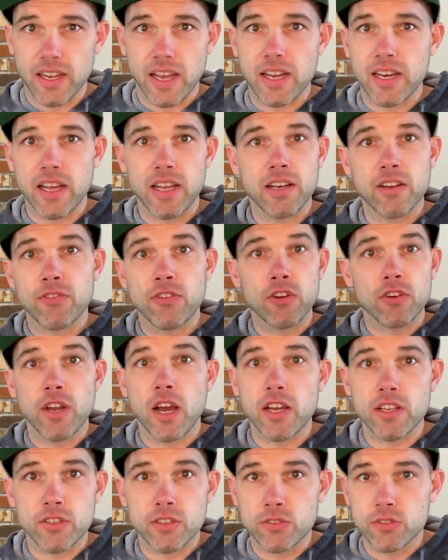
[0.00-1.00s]
And if you're
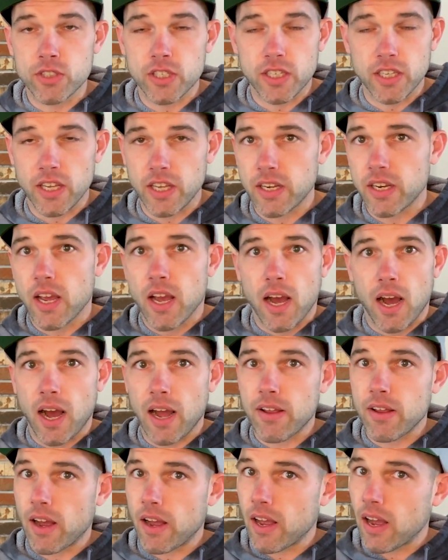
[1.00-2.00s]
not using it,
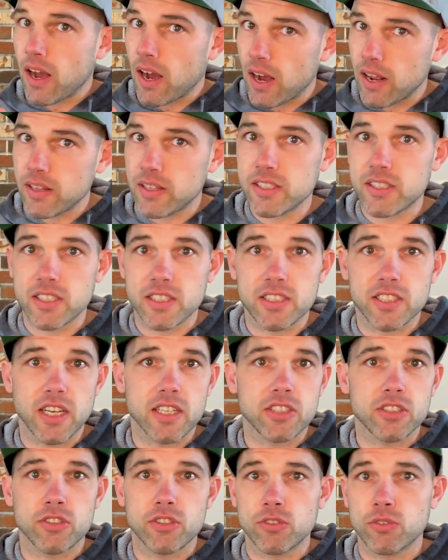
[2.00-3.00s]
I highly
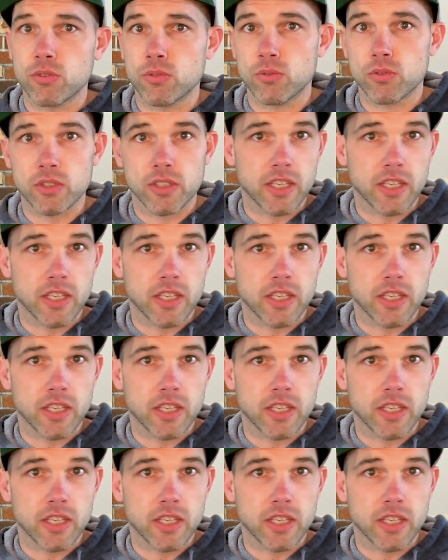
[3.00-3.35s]
suggest you